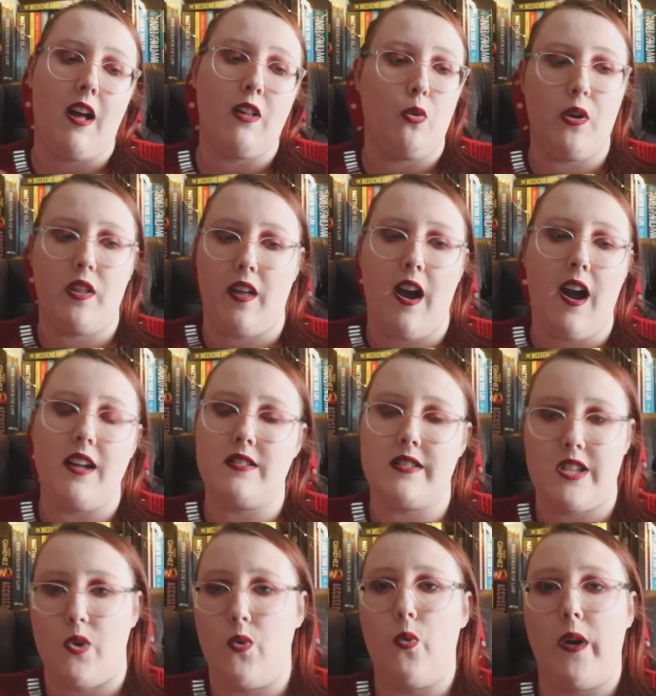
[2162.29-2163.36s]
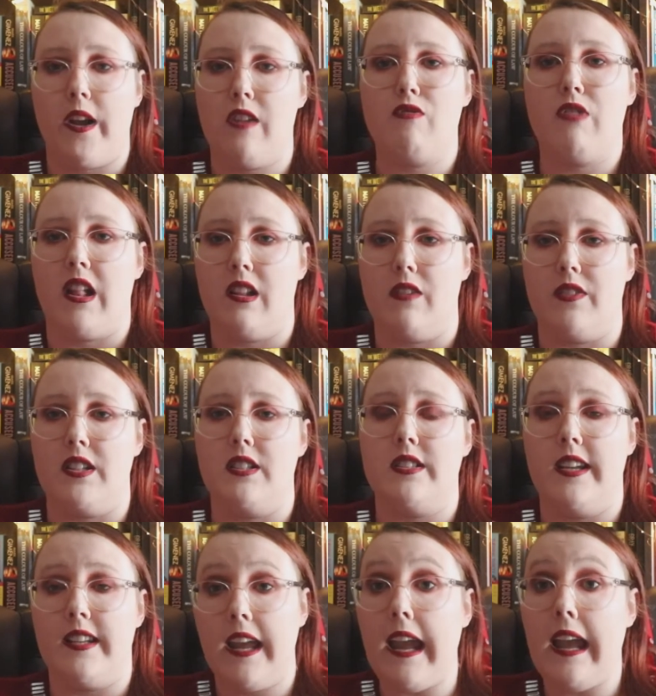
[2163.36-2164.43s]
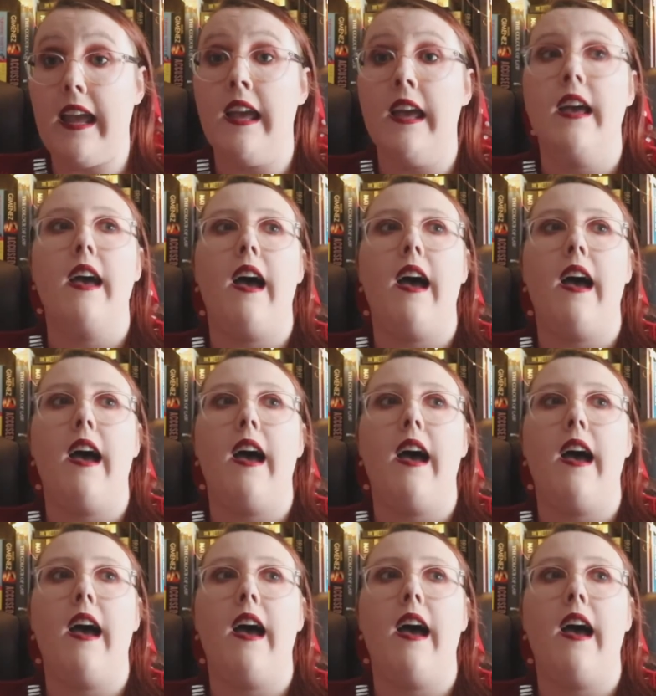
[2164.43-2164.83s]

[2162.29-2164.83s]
that a lot of that is still quite relevant today.